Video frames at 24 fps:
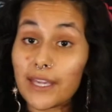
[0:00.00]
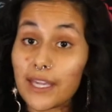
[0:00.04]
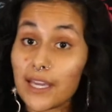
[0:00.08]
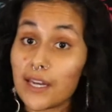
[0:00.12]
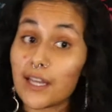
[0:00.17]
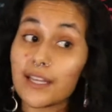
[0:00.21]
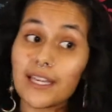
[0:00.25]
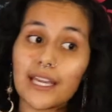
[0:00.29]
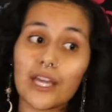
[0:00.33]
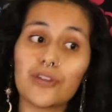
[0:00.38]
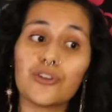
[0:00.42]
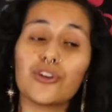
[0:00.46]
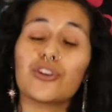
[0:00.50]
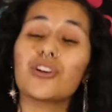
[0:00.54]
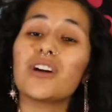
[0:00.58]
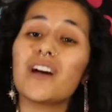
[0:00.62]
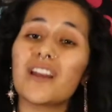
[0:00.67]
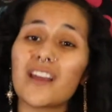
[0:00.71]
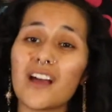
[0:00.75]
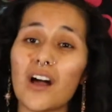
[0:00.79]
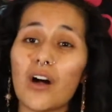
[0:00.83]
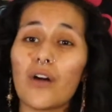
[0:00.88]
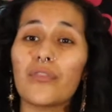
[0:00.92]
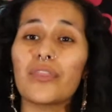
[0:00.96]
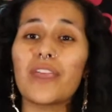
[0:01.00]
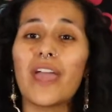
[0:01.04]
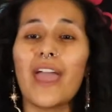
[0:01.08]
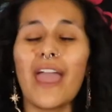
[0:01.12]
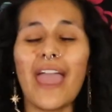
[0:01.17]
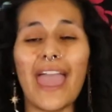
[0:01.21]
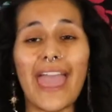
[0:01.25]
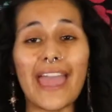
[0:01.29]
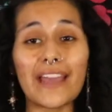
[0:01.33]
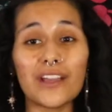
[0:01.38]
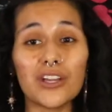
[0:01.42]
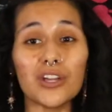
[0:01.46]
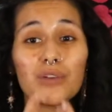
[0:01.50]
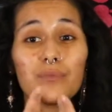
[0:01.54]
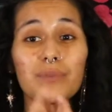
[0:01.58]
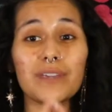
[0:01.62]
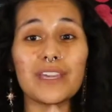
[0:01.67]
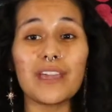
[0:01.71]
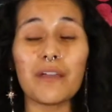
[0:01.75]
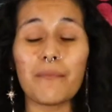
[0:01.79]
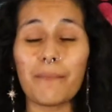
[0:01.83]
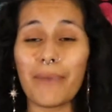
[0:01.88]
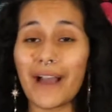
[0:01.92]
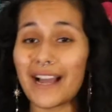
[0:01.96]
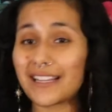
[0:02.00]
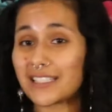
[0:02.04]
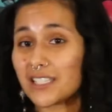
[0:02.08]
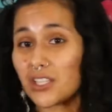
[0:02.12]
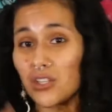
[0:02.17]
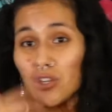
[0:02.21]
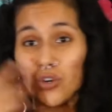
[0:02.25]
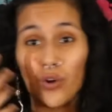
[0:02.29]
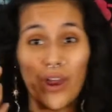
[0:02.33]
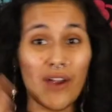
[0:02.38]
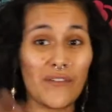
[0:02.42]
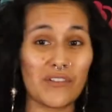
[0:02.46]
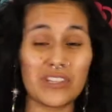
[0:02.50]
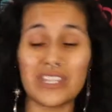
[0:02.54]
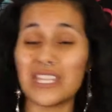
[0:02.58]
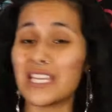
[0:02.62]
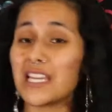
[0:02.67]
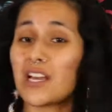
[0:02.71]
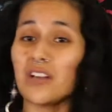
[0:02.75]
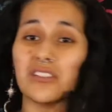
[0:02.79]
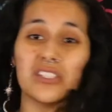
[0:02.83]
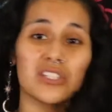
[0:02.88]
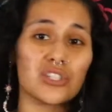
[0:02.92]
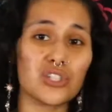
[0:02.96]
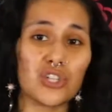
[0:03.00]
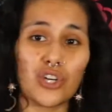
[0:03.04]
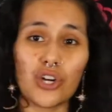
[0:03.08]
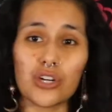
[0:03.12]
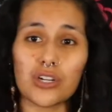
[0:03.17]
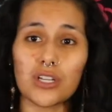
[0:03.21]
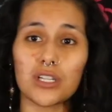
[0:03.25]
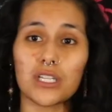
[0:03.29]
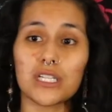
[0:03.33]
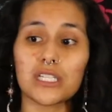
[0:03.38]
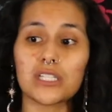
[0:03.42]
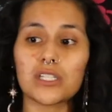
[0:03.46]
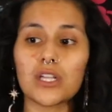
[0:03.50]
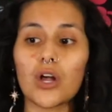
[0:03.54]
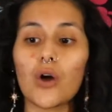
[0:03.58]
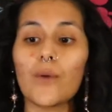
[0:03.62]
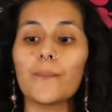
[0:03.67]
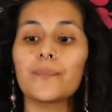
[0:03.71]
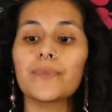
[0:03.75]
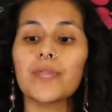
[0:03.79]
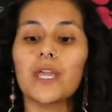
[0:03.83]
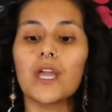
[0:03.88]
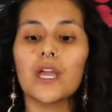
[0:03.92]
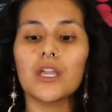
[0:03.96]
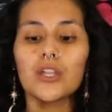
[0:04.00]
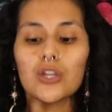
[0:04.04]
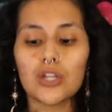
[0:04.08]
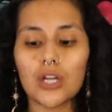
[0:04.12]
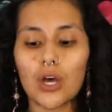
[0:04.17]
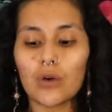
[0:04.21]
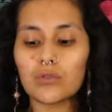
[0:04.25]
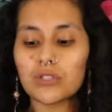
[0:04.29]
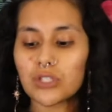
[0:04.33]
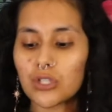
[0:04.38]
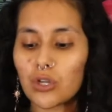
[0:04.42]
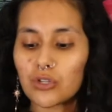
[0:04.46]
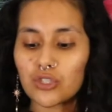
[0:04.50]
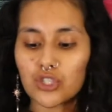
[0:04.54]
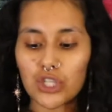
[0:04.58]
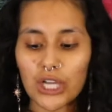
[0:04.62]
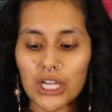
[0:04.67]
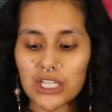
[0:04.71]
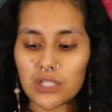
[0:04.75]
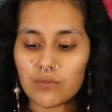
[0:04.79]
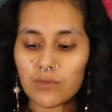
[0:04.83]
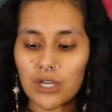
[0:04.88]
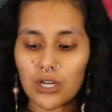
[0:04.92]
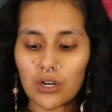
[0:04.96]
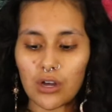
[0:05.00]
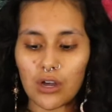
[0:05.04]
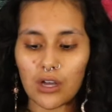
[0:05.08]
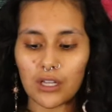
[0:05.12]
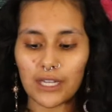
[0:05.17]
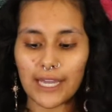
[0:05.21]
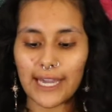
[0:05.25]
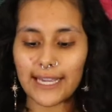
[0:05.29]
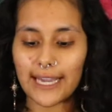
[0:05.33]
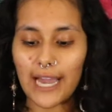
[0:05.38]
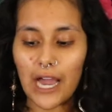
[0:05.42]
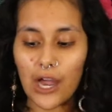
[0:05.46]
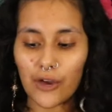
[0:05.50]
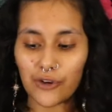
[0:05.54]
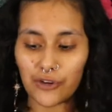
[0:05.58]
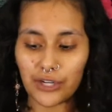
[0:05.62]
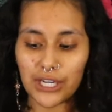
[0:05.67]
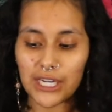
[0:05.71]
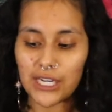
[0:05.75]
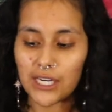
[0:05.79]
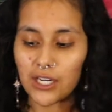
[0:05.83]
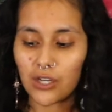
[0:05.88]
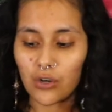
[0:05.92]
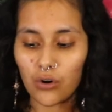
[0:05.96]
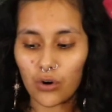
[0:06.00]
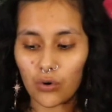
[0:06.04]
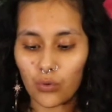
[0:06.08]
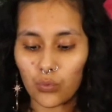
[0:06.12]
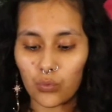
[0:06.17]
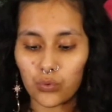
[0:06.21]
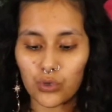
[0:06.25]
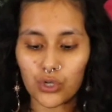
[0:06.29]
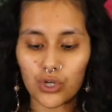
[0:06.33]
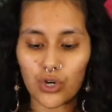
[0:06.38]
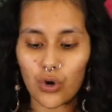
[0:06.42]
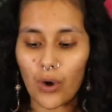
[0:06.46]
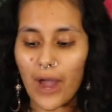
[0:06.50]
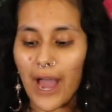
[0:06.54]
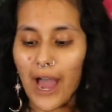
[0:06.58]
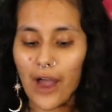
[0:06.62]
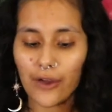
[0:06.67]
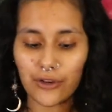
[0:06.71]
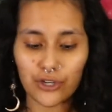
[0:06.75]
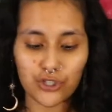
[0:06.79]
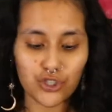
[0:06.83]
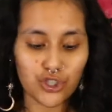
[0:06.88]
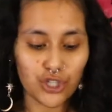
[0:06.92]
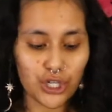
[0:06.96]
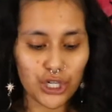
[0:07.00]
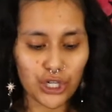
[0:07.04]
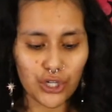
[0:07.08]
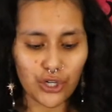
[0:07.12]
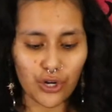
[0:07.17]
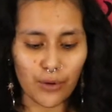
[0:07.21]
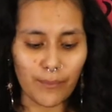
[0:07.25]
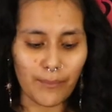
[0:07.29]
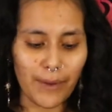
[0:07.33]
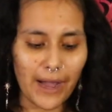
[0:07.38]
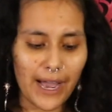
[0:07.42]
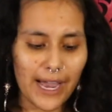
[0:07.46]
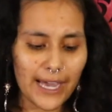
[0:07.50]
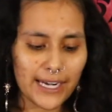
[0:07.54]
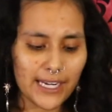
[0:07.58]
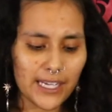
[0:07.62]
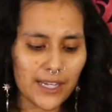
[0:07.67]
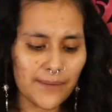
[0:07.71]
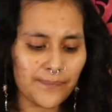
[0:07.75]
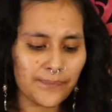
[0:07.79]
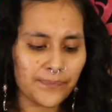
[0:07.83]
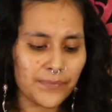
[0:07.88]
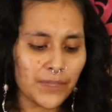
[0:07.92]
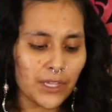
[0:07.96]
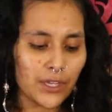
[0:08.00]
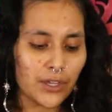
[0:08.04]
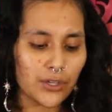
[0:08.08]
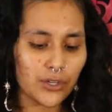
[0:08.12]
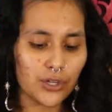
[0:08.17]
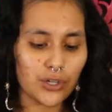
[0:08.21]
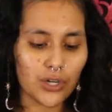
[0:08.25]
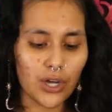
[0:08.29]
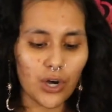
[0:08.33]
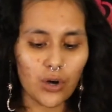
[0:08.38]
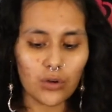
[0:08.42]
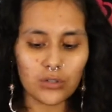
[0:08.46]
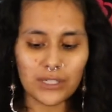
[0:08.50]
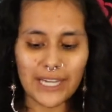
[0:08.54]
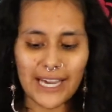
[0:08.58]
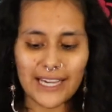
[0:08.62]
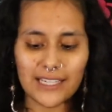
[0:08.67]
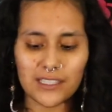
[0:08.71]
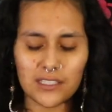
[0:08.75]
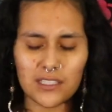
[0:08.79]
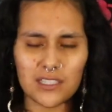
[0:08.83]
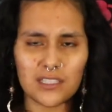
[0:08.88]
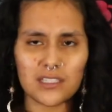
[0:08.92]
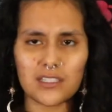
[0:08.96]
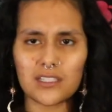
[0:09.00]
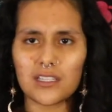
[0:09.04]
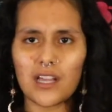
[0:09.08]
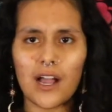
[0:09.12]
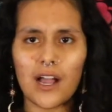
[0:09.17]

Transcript: and again, your gut health, and could be impacting, you know, everything else internally. So, you know, it's no judgment on like how you're eating, or, you know, how you're treating your body, you know, like it's